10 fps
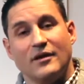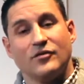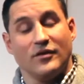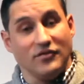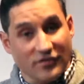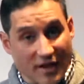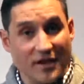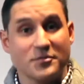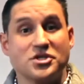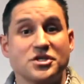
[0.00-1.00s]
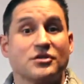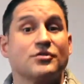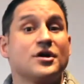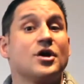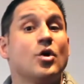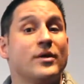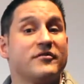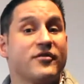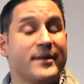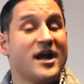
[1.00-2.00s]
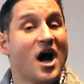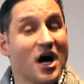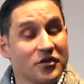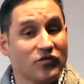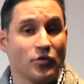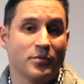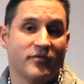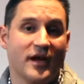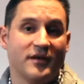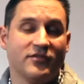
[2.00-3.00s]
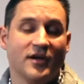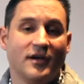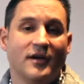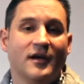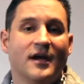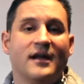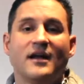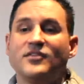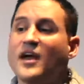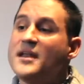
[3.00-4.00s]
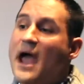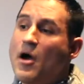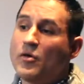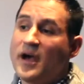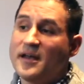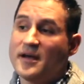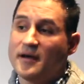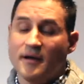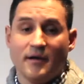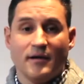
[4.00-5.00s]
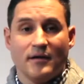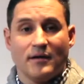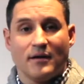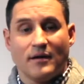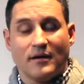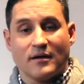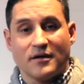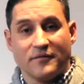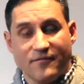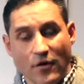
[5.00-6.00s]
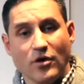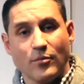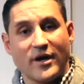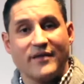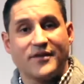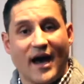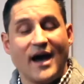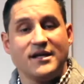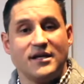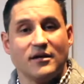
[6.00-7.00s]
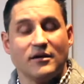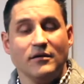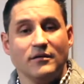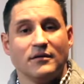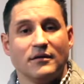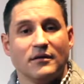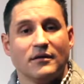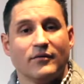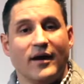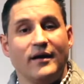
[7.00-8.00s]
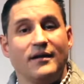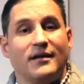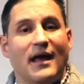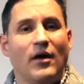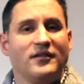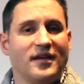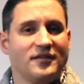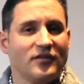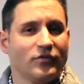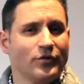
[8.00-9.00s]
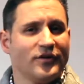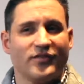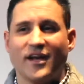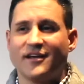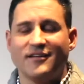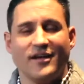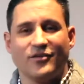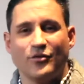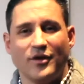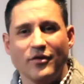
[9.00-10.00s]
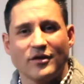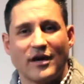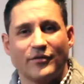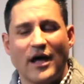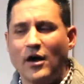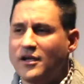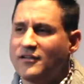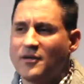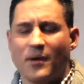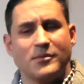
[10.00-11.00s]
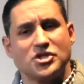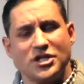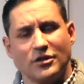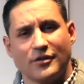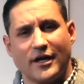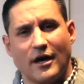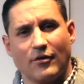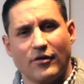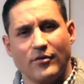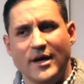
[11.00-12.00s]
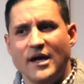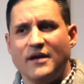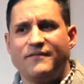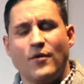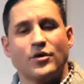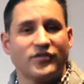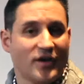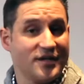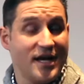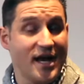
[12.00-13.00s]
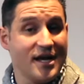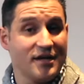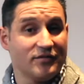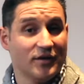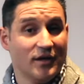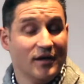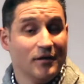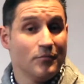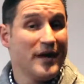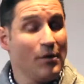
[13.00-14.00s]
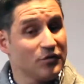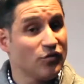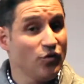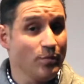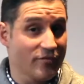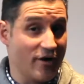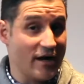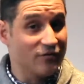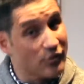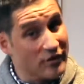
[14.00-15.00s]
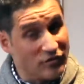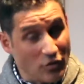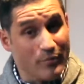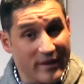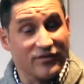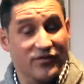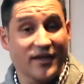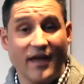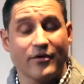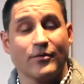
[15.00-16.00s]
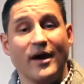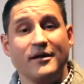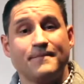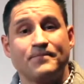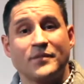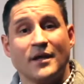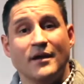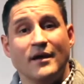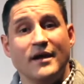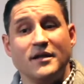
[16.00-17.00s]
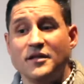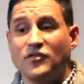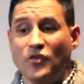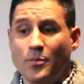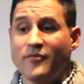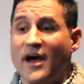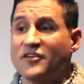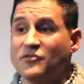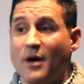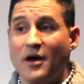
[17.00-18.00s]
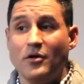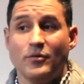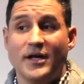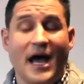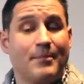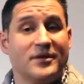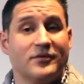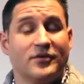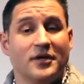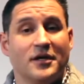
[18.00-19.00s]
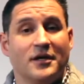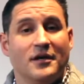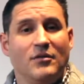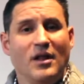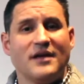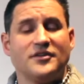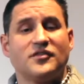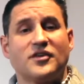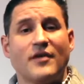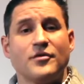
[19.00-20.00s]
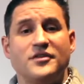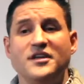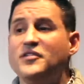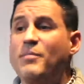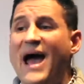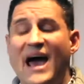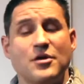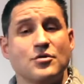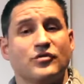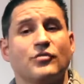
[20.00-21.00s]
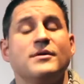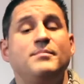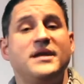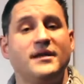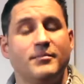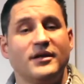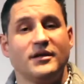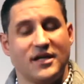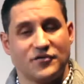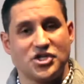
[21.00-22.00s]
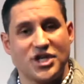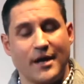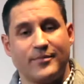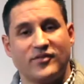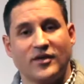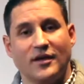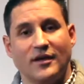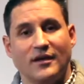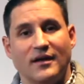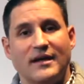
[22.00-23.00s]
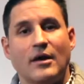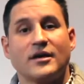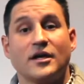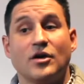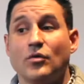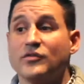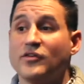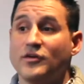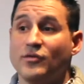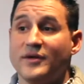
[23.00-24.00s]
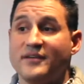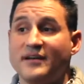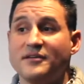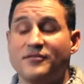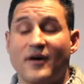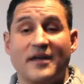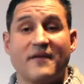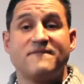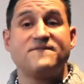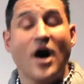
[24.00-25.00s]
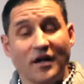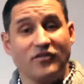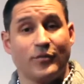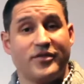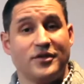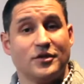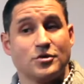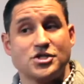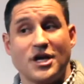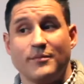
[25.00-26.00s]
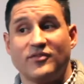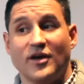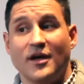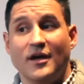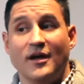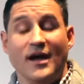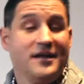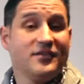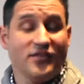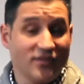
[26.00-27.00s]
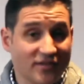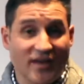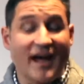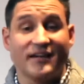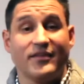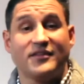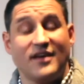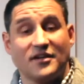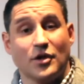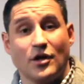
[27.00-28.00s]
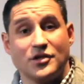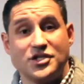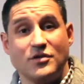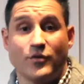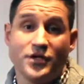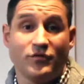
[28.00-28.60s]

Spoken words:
So this is kind of machine learning going from an unsupervised. And as I now kind of confirm what I've got here, right, now I take these learnings and I can take it to another level. Now I can take my machine learning algorithm and focus on the A's. But now it's supervised, so these two mix together, right? And in the supervised model, what happens? Well, I've discovered these patterns or repeatability of shapes, and now I can go and start to identify the fonts within those shapes. And this is exactly the technology when